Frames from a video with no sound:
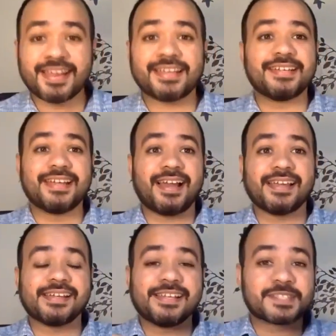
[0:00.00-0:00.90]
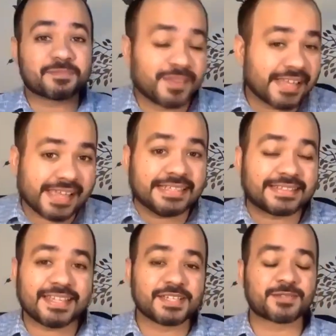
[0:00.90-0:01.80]
I can explain
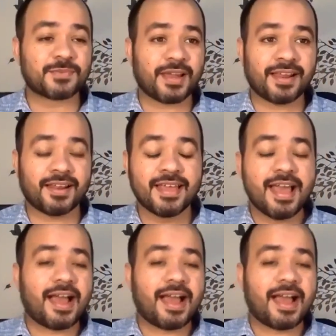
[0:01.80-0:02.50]
things well.